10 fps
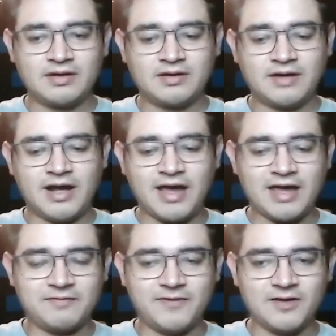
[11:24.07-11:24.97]
or
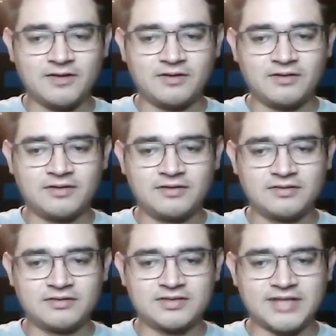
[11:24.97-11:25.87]
I feel
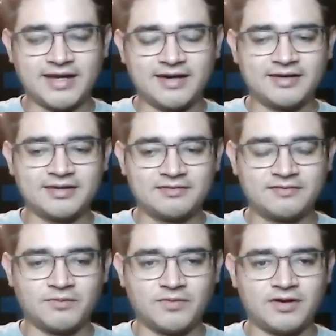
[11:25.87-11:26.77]
tired
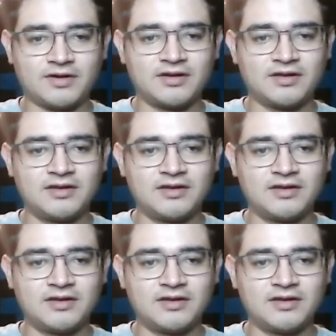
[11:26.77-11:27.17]
from work.